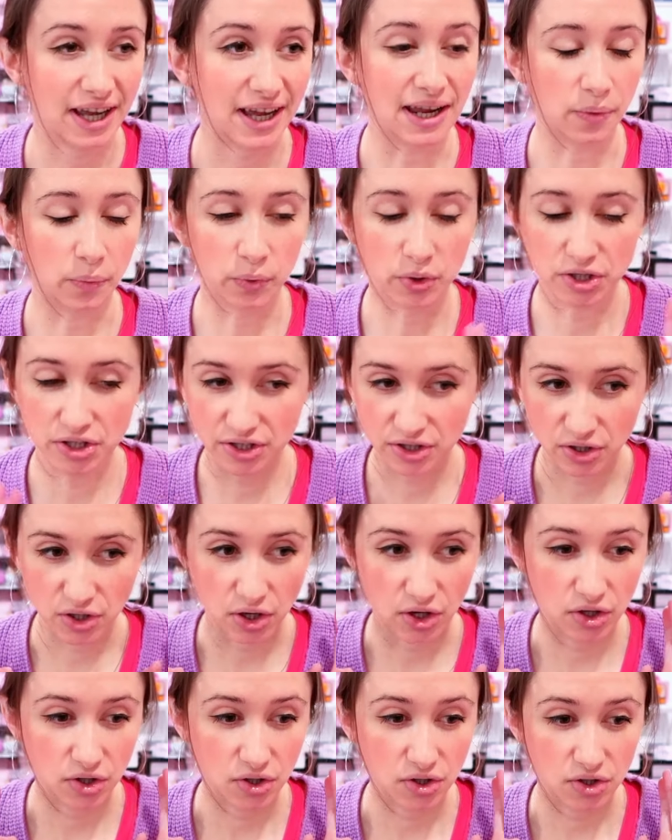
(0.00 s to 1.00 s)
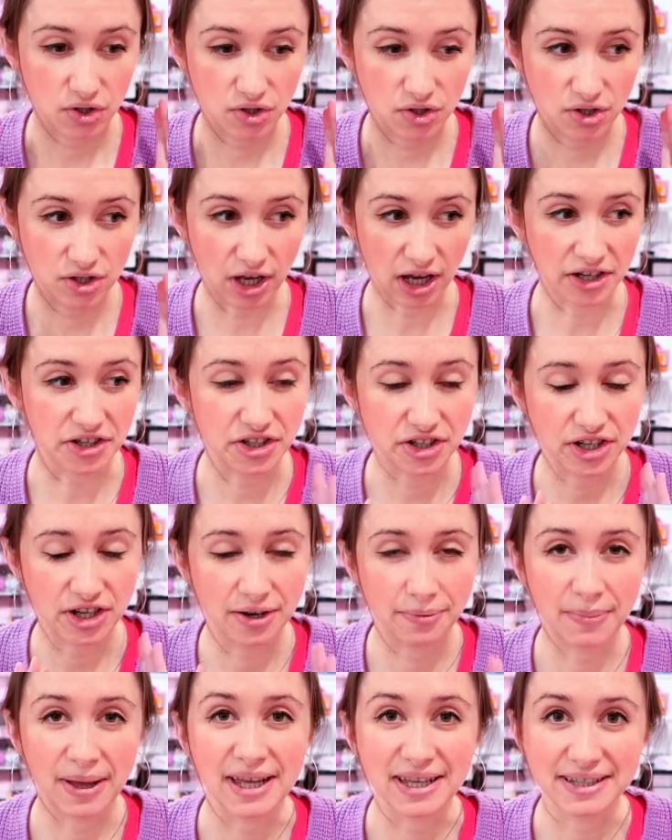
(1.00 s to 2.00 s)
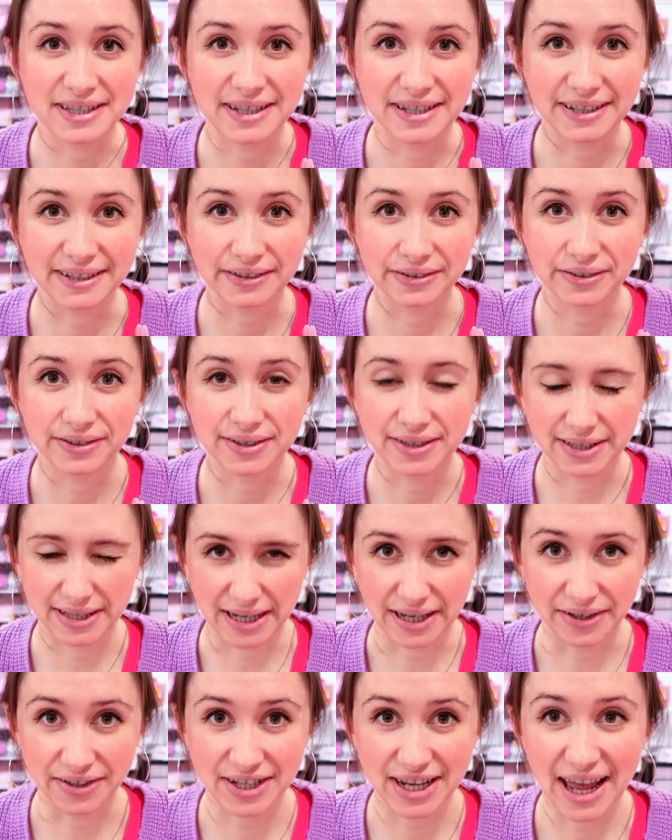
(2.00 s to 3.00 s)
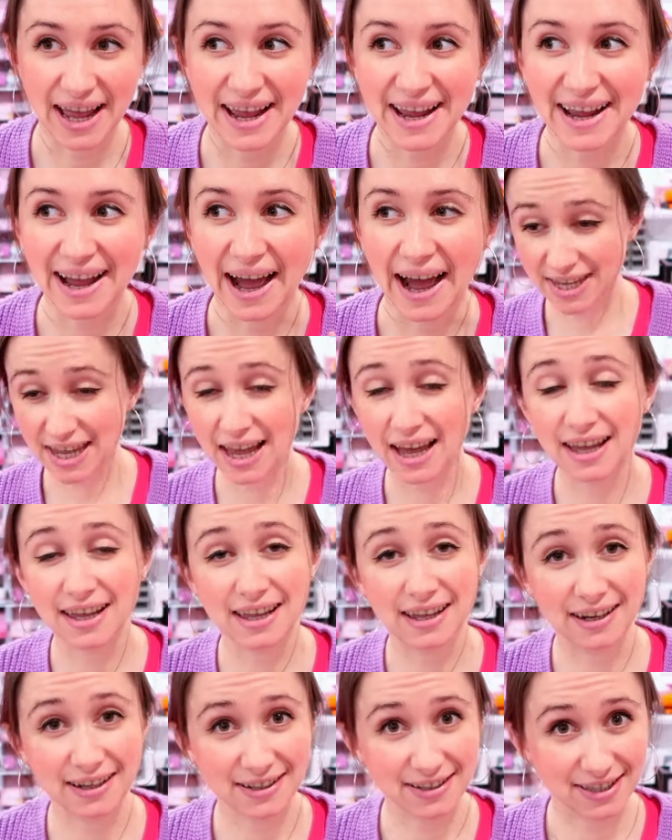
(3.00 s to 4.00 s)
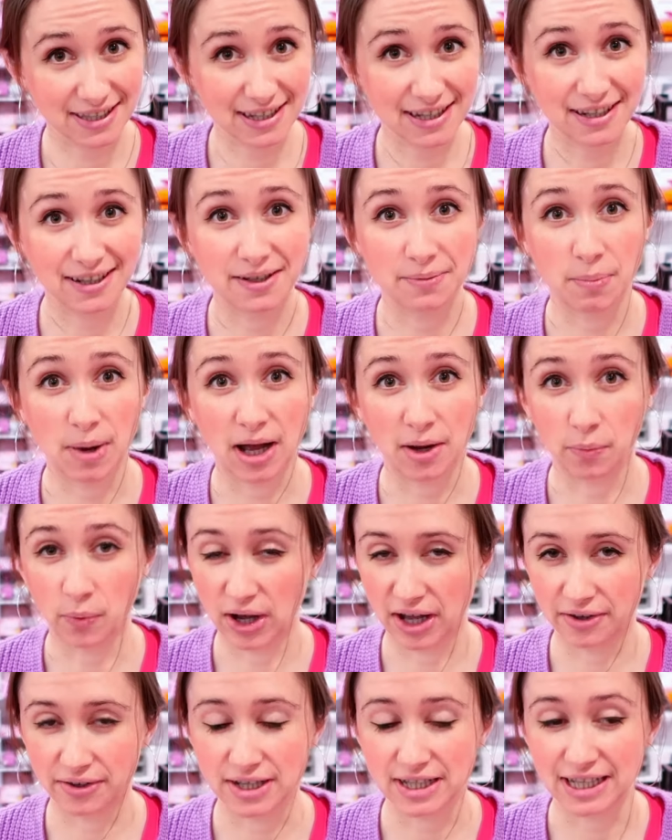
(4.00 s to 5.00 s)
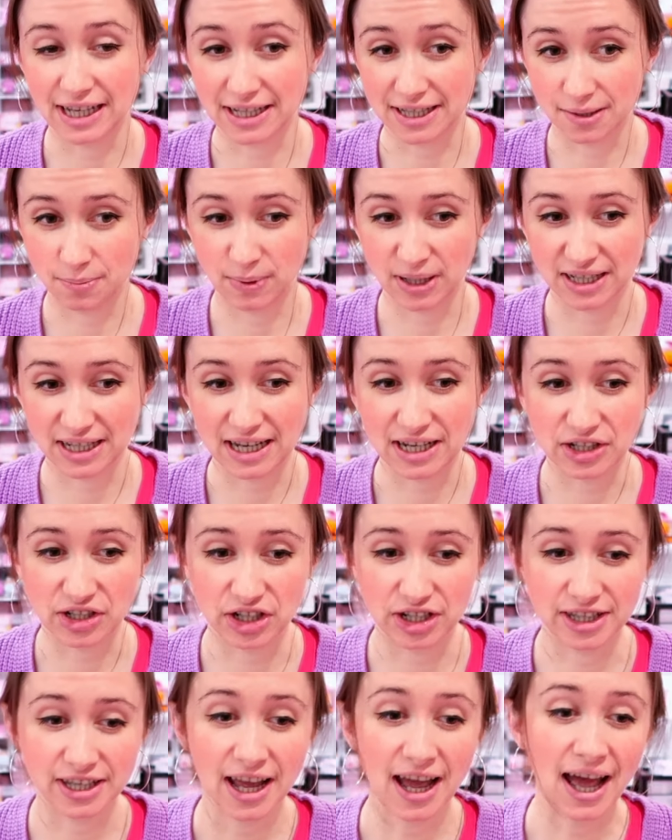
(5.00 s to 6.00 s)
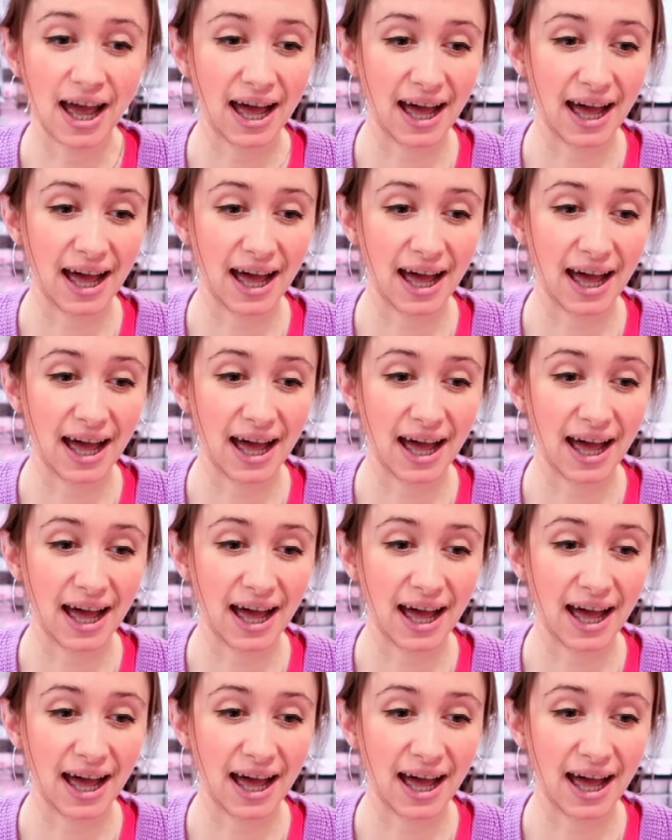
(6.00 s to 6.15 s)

It was such an amazing sale day. Yeah, it exceeded my wildest expectations.